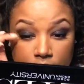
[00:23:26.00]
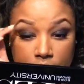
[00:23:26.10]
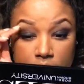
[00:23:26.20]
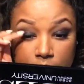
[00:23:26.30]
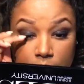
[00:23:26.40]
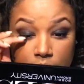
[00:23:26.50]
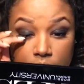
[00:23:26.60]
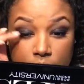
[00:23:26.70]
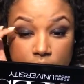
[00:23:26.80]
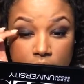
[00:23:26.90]
first I'm going
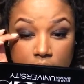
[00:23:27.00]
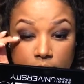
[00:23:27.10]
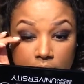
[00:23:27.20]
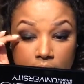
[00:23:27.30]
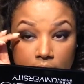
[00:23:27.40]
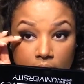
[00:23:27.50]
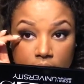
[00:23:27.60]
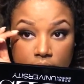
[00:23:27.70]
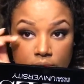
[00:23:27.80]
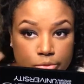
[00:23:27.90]
to adjust my
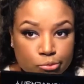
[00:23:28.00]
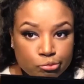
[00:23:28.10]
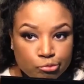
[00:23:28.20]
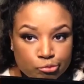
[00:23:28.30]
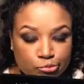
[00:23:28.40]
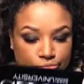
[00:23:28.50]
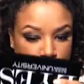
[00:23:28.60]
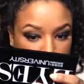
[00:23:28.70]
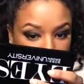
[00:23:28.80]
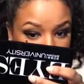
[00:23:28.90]
lash.
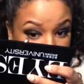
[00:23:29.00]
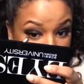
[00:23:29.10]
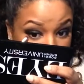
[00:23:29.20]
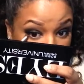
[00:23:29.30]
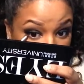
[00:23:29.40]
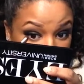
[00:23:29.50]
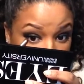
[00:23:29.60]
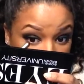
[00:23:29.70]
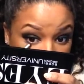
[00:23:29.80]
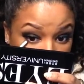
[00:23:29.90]
Then
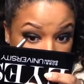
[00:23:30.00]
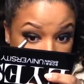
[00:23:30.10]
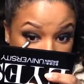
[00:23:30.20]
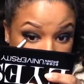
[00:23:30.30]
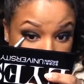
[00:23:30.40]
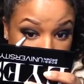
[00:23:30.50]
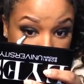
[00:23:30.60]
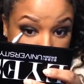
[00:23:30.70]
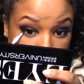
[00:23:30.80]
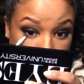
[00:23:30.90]
I'm going to ever so
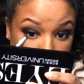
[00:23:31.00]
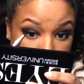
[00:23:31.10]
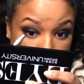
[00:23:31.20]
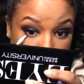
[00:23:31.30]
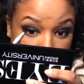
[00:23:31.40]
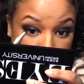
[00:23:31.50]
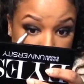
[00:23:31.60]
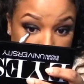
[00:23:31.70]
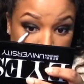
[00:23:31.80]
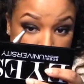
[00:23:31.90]
lightly just
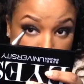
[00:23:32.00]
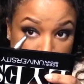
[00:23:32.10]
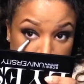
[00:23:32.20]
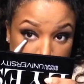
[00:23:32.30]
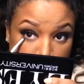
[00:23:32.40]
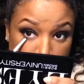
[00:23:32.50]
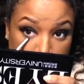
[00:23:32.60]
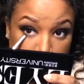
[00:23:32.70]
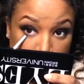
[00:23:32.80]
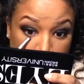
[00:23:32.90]
right to the outer
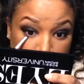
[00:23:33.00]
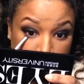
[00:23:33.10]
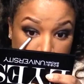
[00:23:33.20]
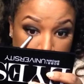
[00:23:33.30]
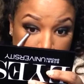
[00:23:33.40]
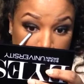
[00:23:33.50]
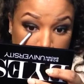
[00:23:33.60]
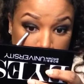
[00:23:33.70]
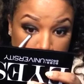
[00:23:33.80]
corner of my eye.